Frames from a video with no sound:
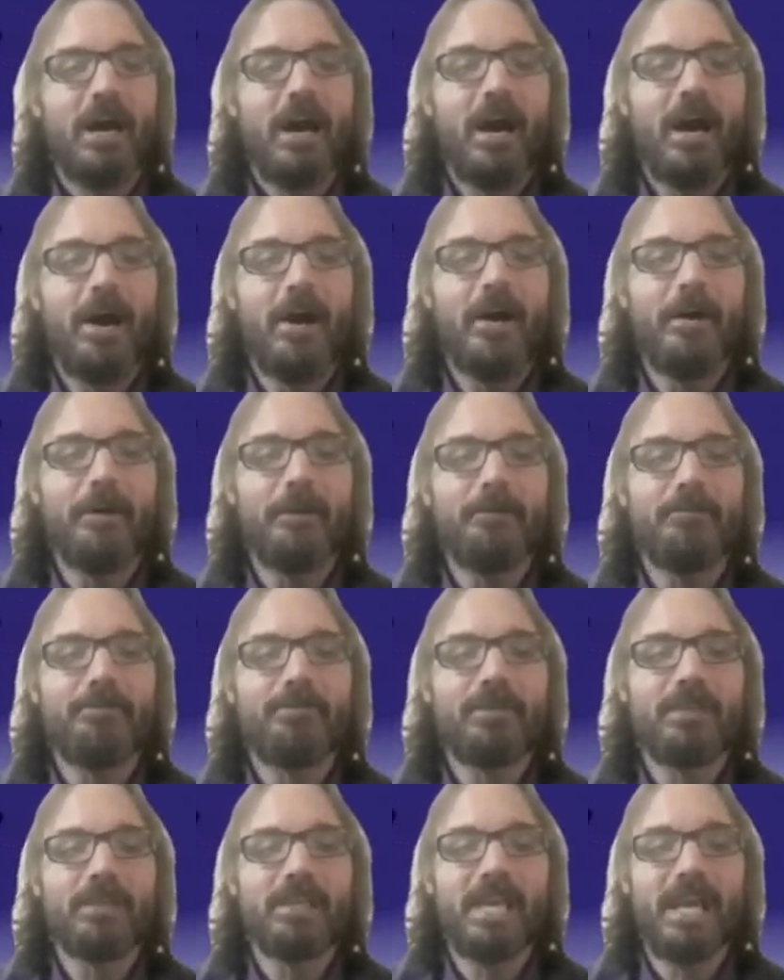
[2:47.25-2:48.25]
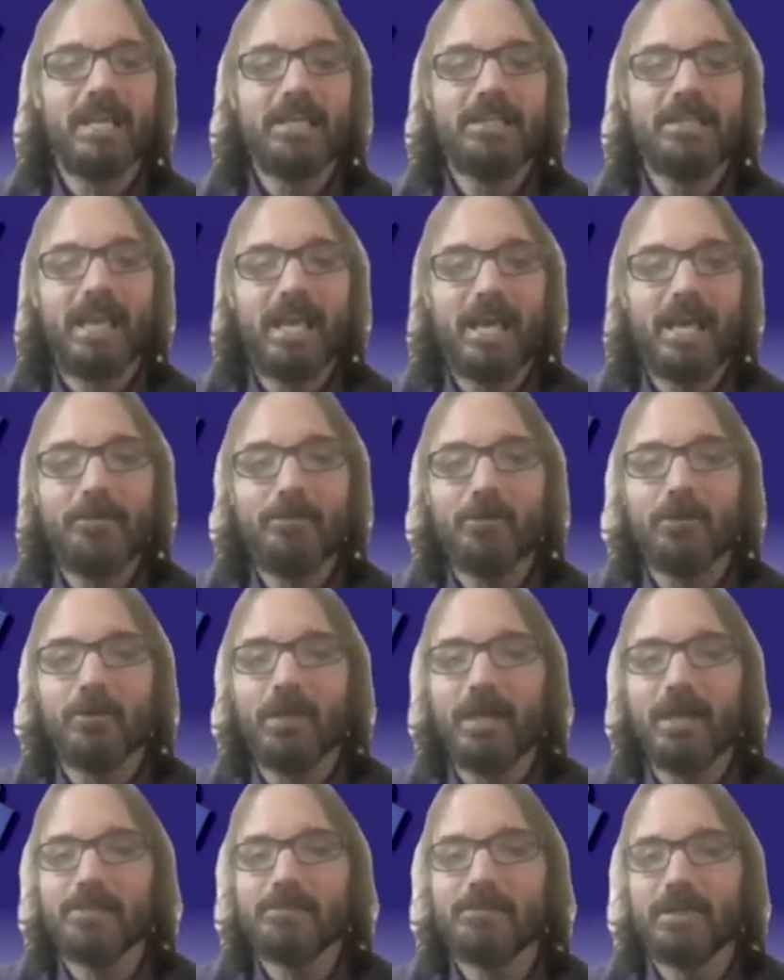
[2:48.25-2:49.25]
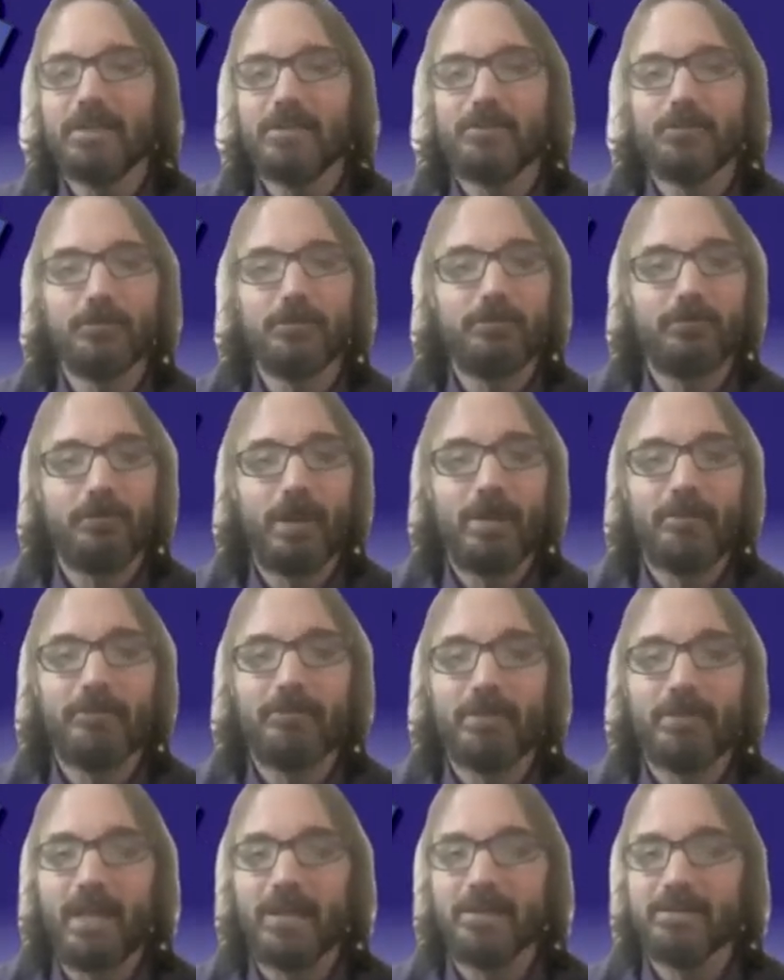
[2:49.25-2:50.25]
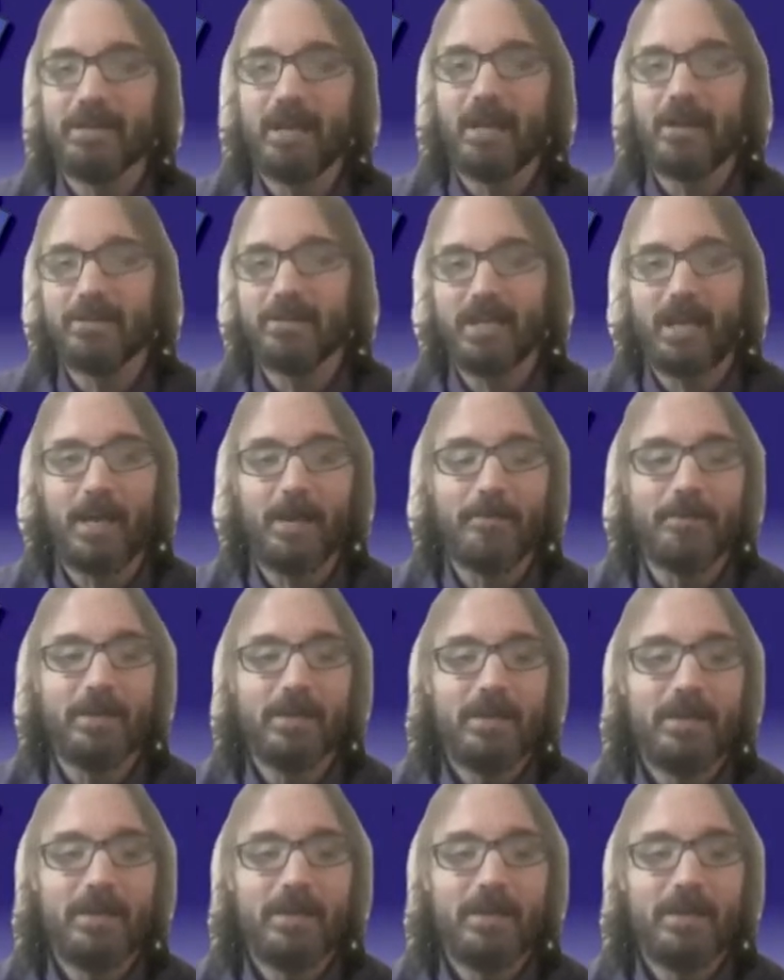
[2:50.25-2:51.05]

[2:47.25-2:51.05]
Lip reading: Ken Campbell has been a true friend for that entire time.